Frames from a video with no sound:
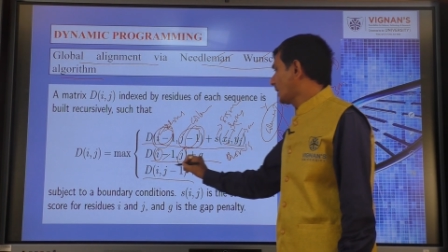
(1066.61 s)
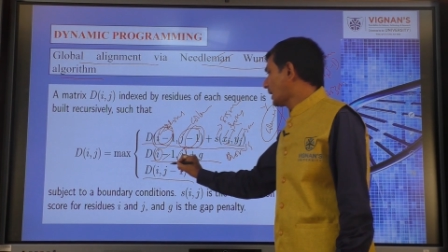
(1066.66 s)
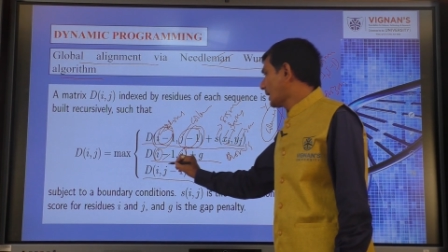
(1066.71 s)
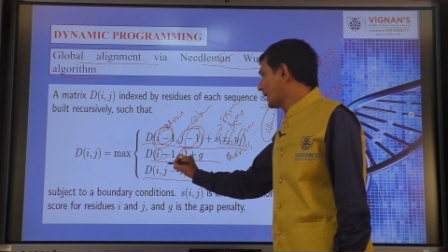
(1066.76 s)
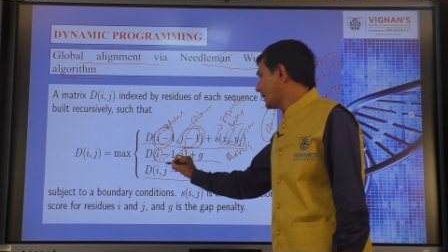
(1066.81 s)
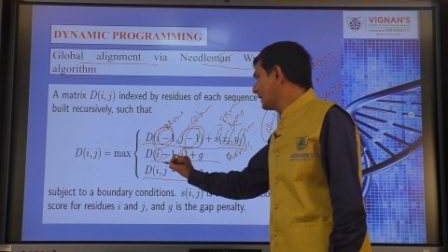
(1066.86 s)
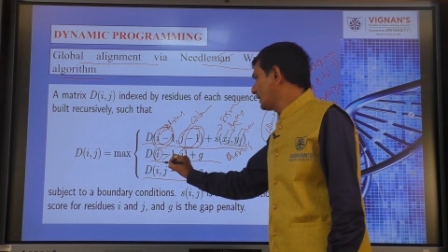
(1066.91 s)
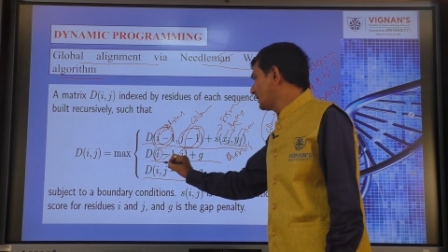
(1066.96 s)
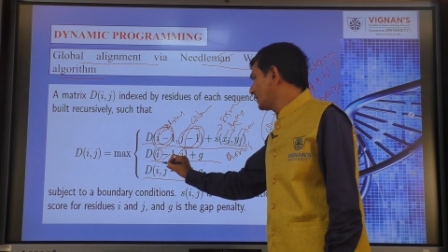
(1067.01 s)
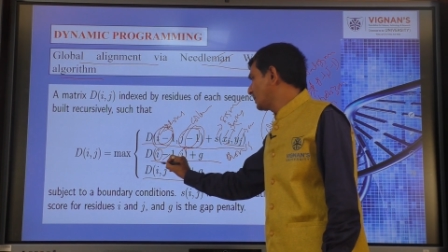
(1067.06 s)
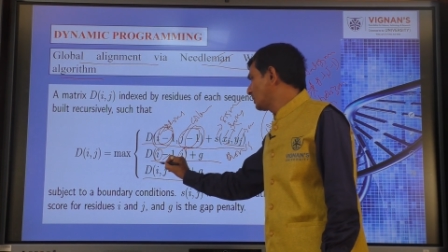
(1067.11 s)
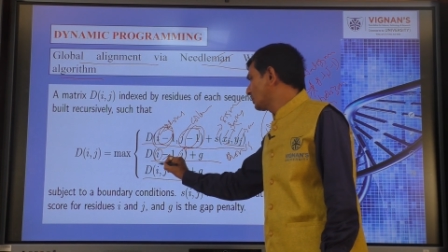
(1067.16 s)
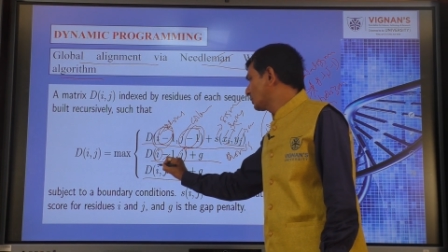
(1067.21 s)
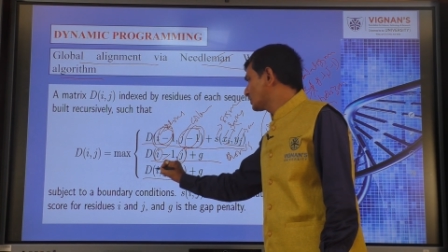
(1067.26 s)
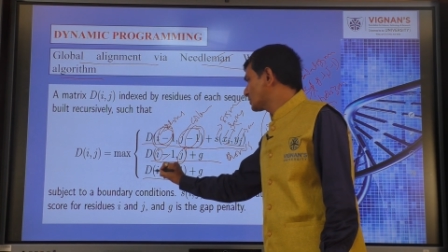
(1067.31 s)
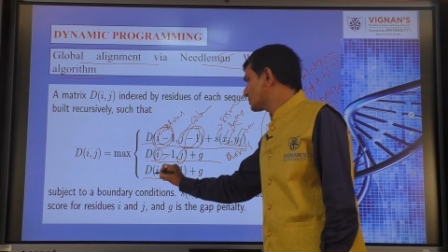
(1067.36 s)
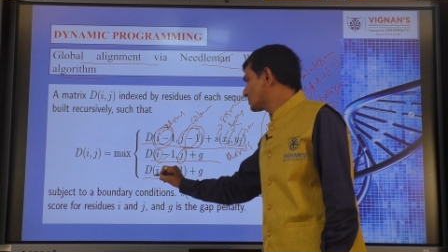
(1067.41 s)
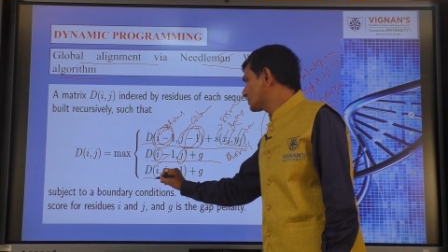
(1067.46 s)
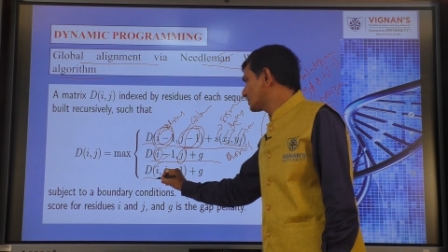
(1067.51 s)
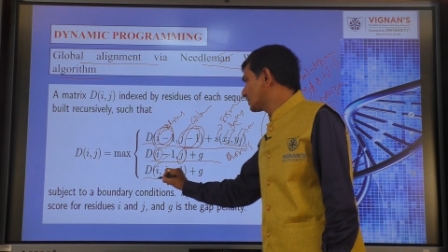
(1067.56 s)
I
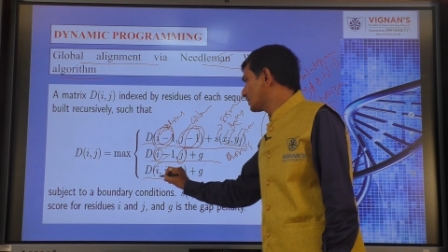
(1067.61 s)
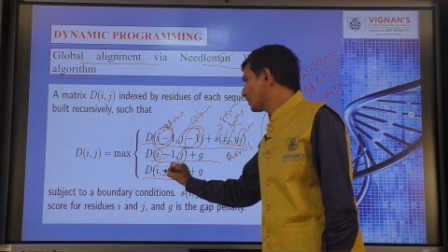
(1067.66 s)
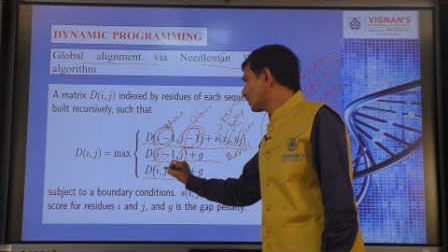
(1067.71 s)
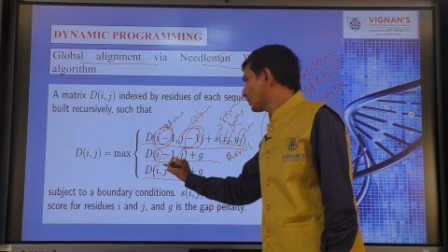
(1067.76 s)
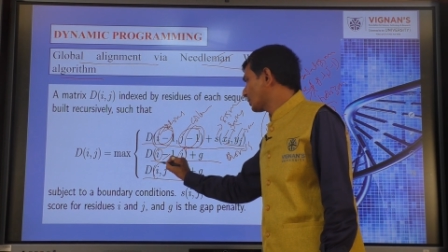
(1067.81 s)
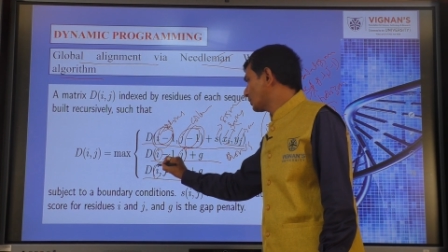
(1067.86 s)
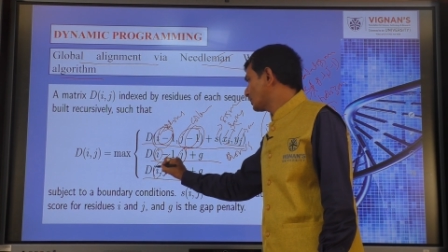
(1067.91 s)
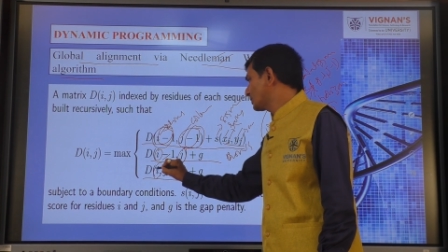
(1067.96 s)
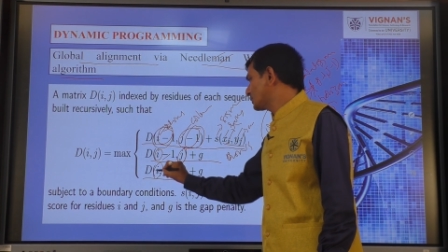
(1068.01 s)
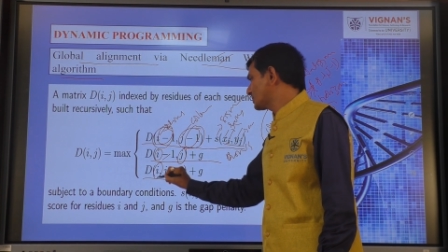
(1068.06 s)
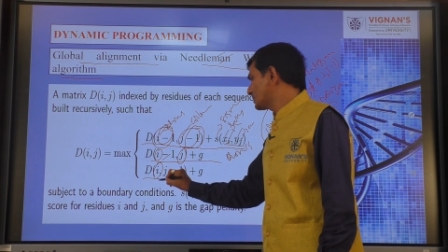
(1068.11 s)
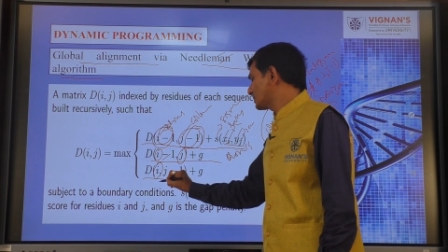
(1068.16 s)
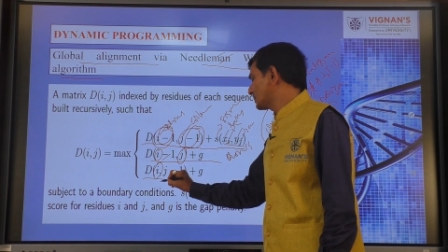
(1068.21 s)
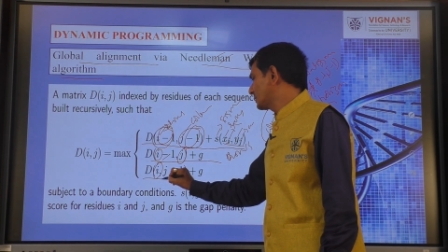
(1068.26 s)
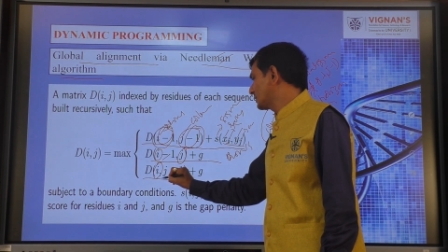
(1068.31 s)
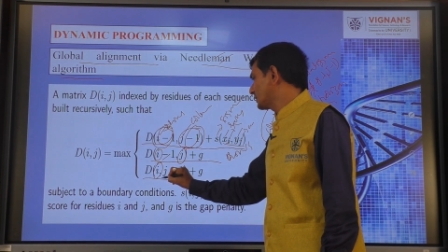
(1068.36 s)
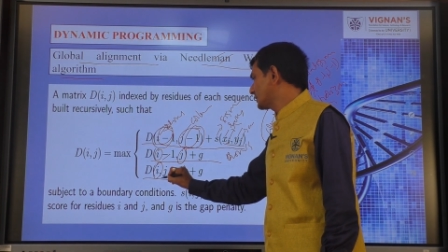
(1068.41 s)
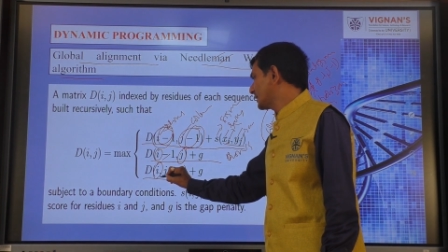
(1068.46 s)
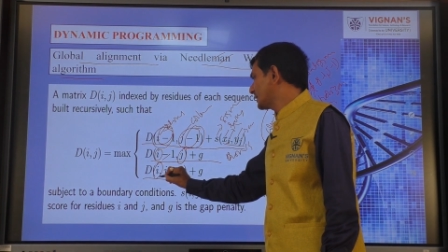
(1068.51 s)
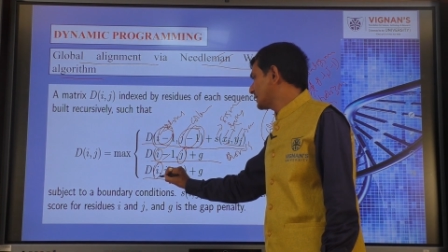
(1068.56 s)
denotes rows,
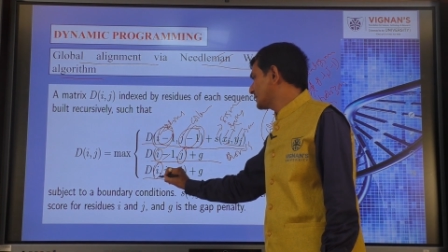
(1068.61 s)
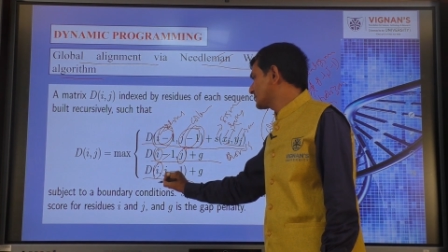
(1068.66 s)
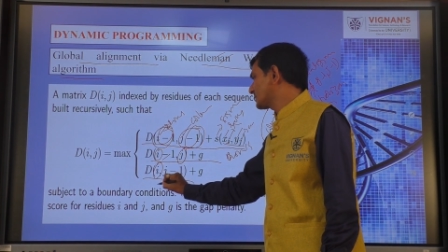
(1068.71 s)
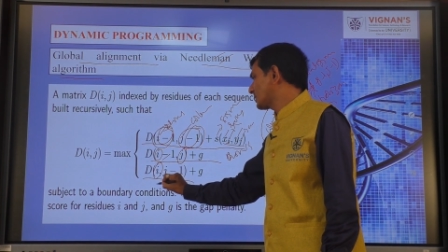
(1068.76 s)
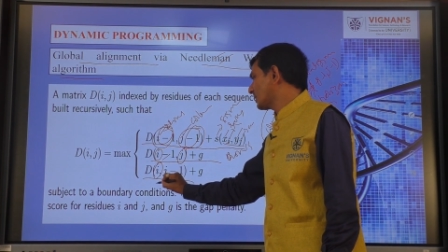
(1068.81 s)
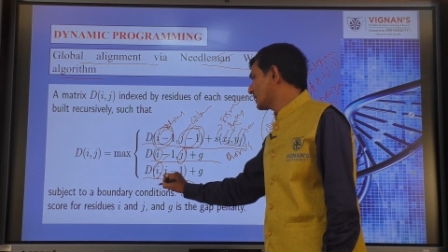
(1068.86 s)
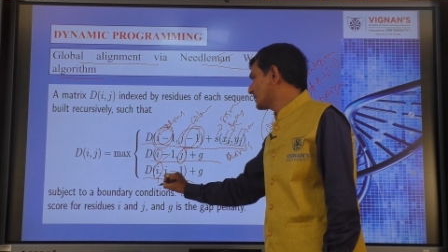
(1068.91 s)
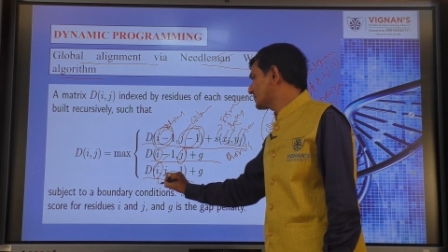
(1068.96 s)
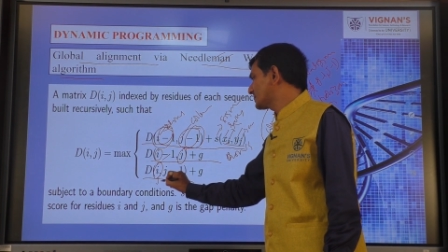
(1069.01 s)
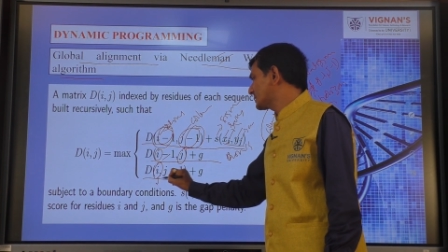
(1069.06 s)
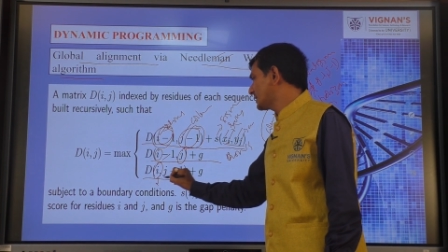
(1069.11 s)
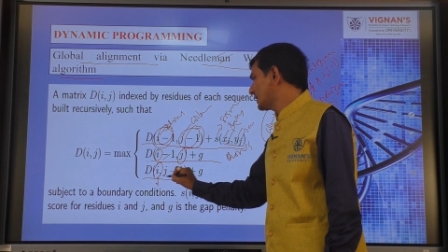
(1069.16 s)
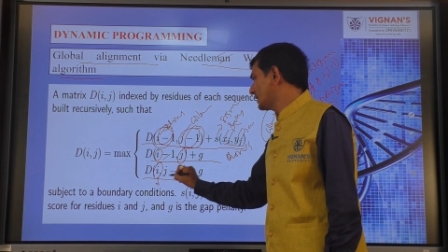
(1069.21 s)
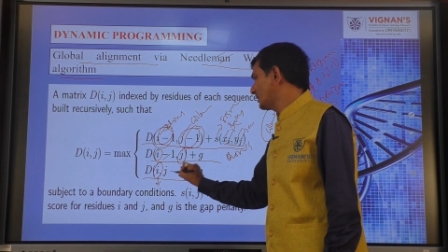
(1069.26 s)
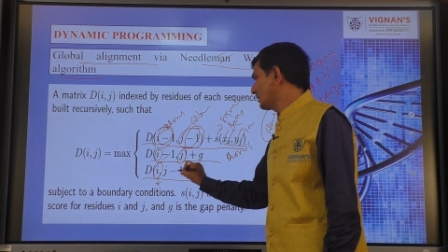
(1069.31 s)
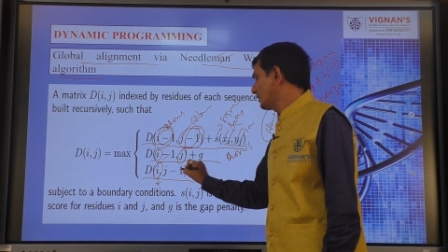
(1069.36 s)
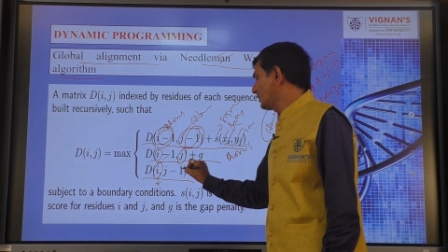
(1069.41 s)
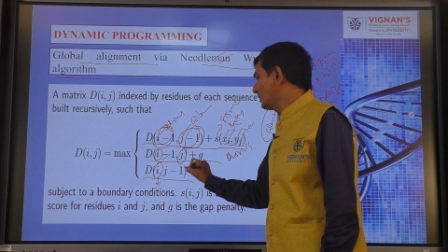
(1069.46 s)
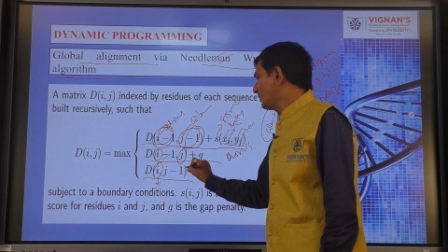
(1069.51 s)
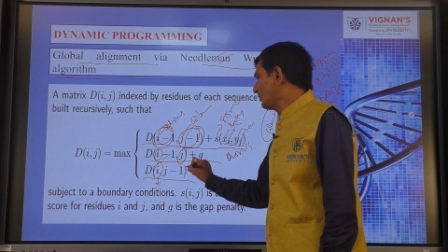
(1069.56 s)
that is constant,